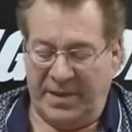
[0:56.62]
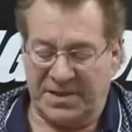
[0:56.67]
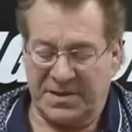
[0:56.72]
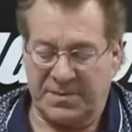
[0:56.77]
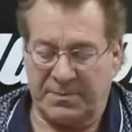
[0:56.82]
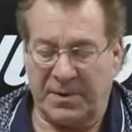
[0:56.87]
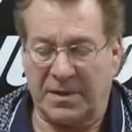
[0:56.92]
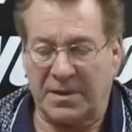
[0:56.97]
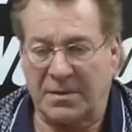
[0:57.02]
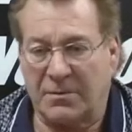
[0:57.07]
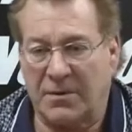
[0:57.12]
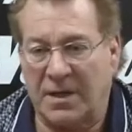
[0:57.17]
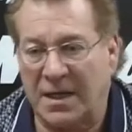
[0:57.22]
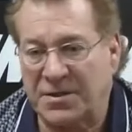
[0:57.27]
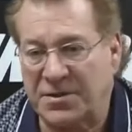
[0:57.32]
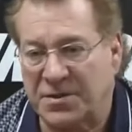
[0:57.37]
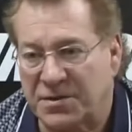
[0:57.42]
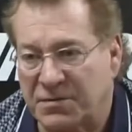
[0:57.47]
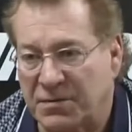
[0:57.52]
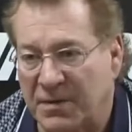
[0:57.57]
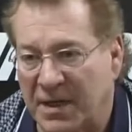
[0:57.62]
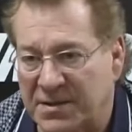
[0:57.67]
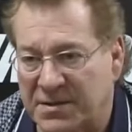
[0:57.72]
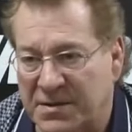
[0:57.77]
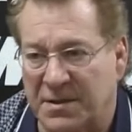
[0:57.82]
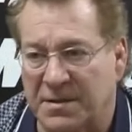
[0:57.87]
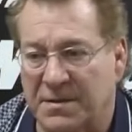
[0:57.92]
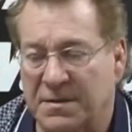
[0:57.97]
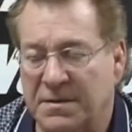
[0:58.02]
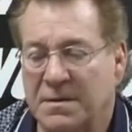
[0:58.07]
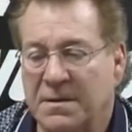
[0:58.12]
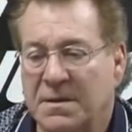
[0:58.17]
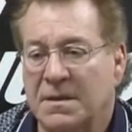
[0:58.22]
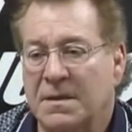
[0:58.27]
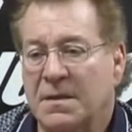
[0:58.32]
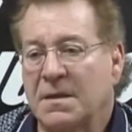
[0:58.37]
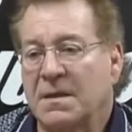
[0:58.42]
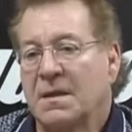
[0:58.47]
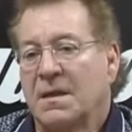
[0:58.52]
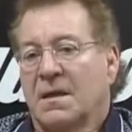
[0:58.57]
Pittsburgh to watch us wrestle.
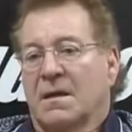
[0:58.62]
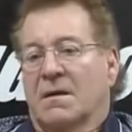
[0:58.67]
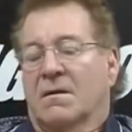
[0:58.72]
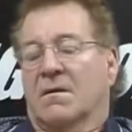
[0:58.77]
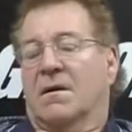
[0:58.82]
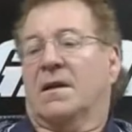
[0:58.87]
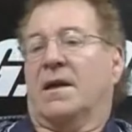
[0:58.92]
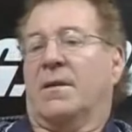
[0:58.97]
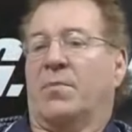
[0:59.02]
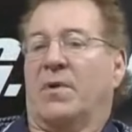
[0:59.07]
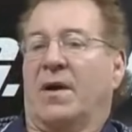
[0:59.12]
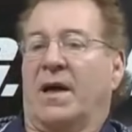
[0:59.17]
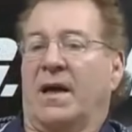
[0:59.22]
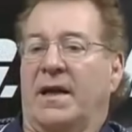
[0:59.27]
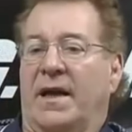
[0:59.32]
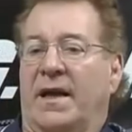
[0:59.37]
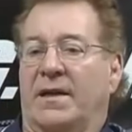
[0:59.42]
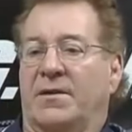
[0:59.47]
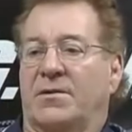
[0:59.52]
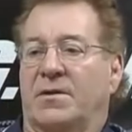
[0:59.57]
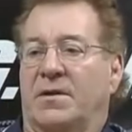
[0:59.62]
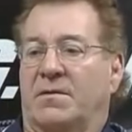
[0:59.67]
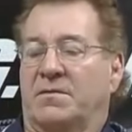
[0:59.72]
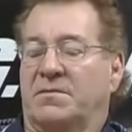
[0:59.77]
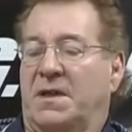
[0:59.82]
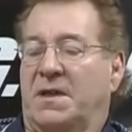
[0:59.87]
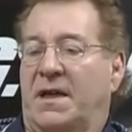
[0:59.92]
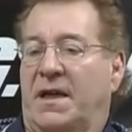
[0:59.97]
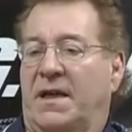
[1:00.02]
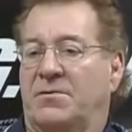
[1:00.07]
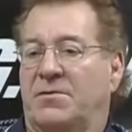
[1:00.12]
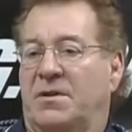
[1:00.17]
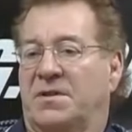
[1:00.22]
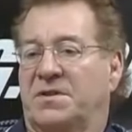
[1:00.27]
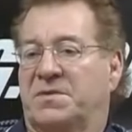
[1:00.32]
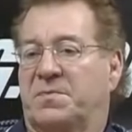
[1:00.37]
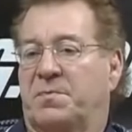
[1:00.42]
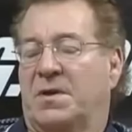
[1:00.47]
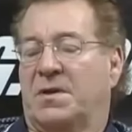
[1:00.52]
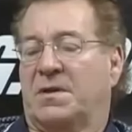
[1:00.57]
Well, they brought Adrian. It was
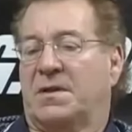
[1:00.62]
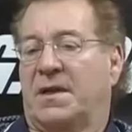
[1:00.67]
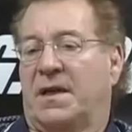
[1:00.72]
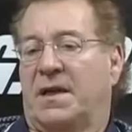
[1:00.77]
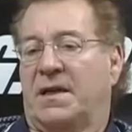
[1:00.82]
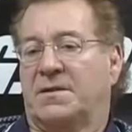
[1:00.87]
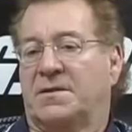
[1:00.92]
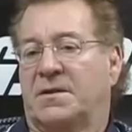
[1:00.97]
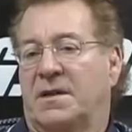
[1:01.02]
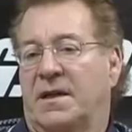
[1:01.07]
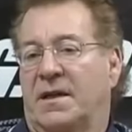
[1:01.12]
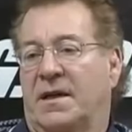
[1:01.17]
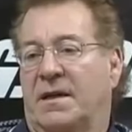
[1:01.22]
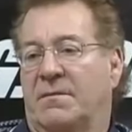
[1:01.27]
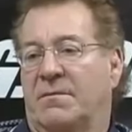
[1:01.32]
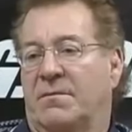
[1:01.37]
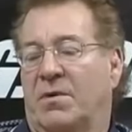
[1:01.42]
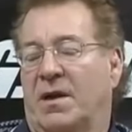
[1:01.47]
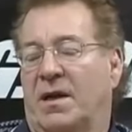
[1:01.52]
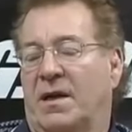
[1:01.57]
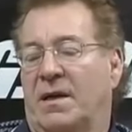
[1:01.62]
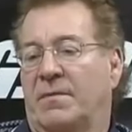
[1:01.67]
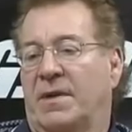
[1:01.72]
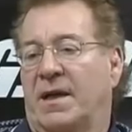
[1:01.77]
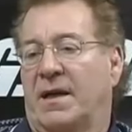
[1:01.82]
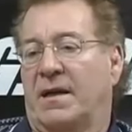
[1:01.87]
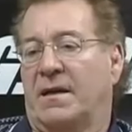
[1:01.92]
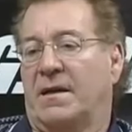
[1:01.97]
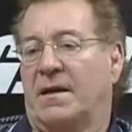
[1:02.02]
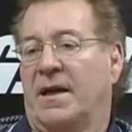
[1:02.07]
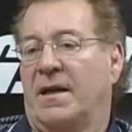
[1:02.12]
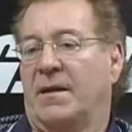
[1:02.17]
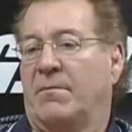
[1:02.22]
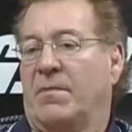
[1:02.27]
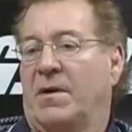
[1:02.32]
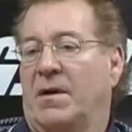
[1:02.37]
Adrian's birthday, so they brought him down an eight